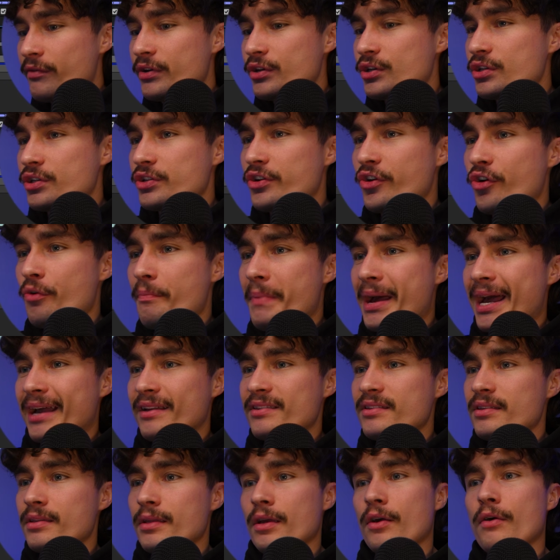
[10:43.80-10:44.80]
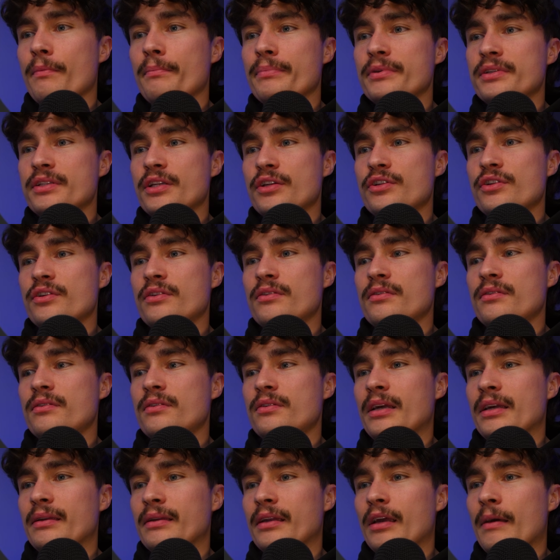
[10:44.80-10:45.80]
we just go back to the composition
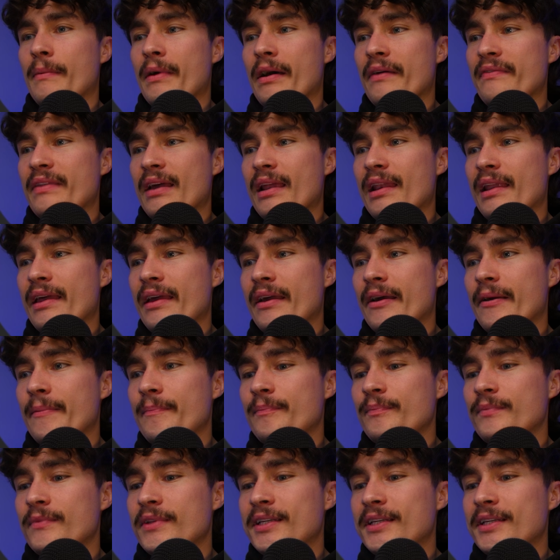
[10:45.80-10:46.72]
and come out that layer.